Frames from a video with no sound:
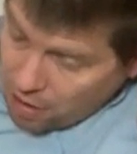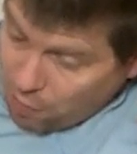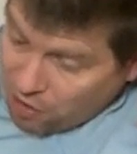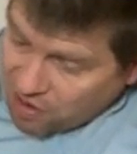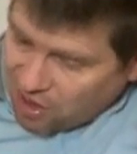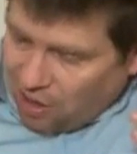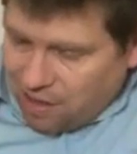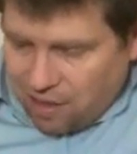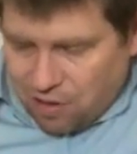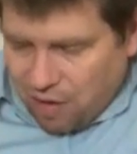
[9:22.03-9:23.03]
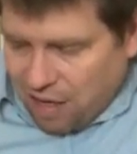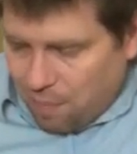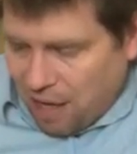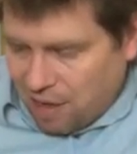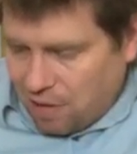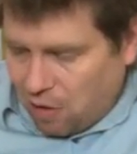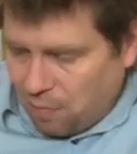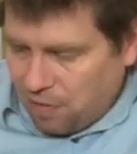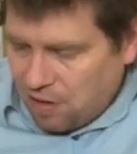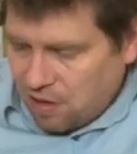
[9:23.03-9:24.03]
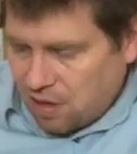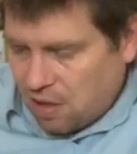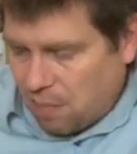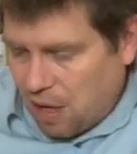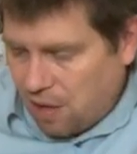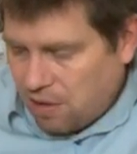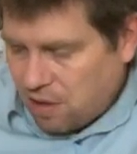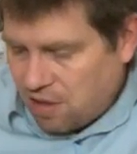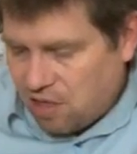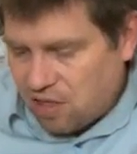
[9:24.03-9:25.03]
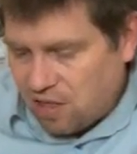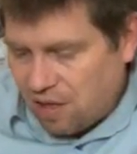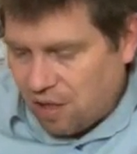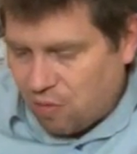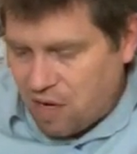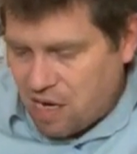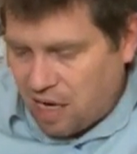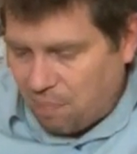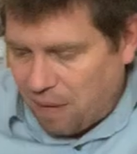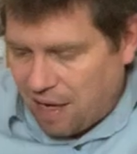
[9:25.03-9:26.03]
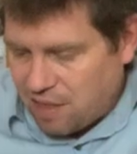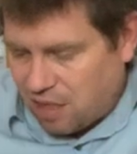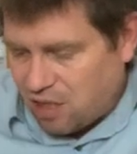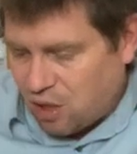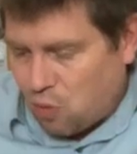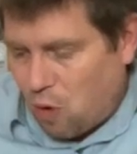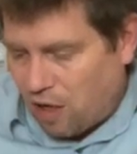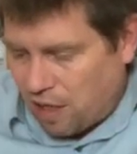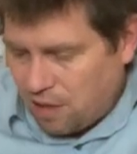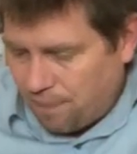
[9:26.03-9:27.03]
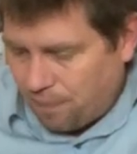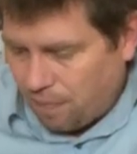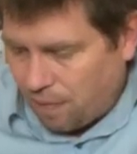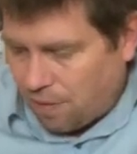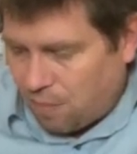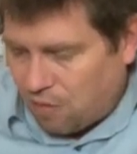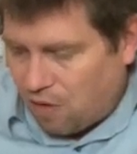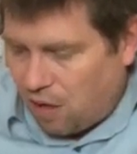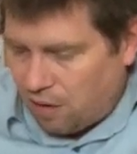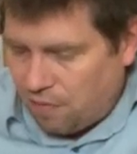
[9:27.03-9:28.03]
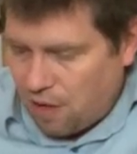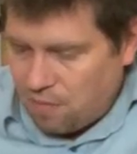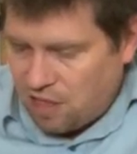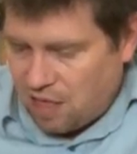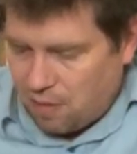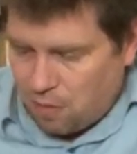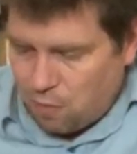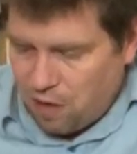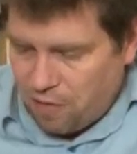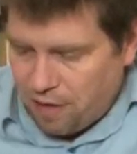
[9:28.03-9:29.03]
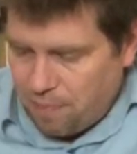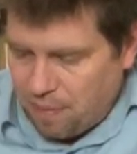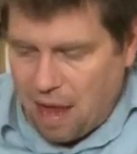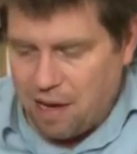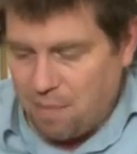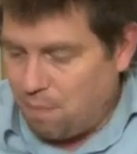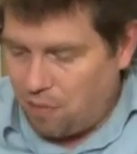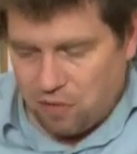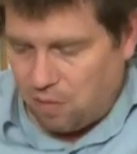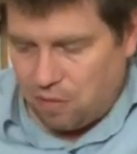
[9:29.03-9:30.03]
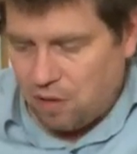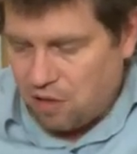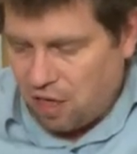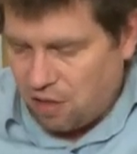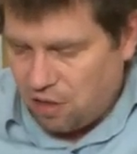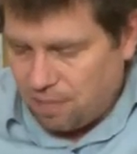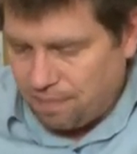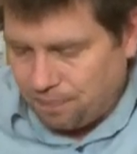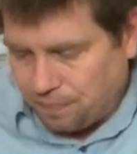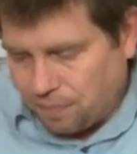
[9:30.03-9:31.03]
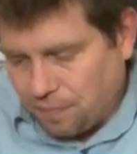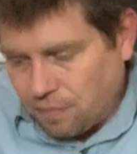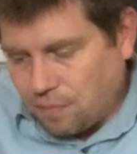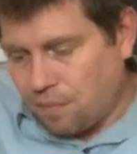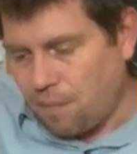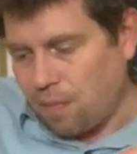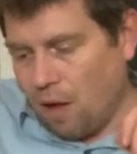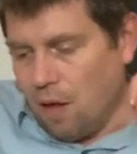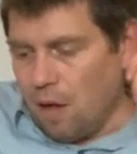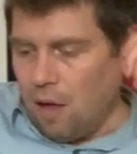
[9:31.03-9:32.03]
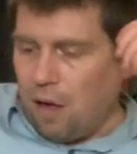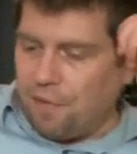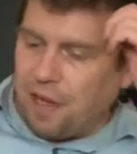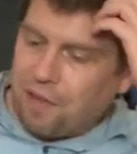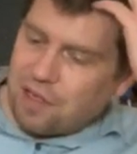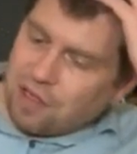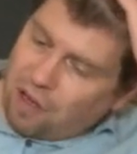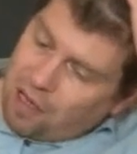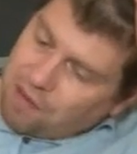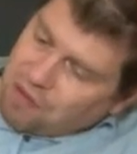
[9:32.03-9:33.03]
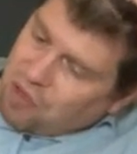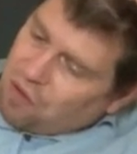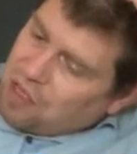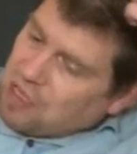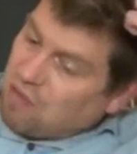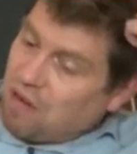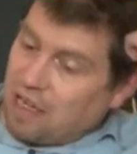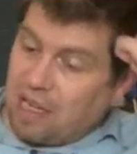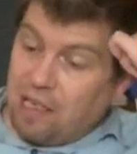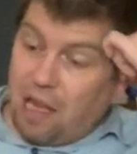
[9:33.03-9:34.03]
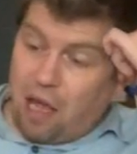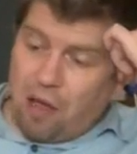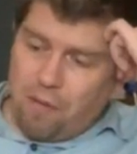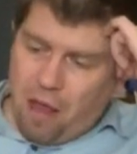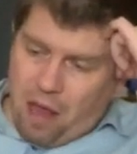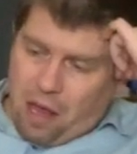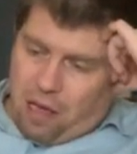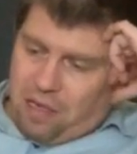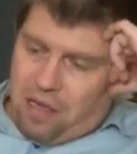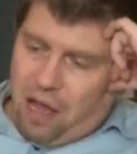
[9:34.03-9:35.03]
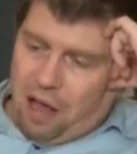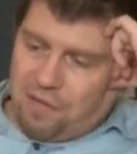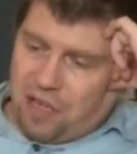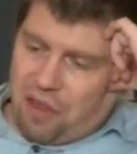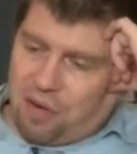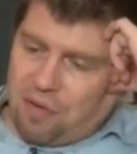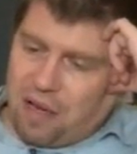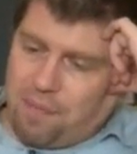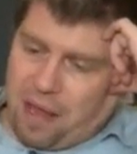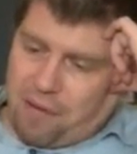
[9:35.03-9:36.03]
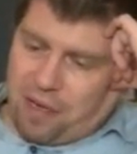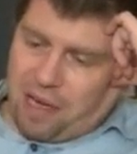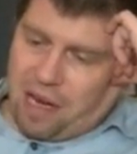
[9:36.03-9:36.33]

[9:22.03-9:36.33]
On one side, under Agamemnon's command, conditions in the Greek base are squalid and the morale of homesick and weary men impossible to judge. On the other side, resources are running low and nerves are threadbare in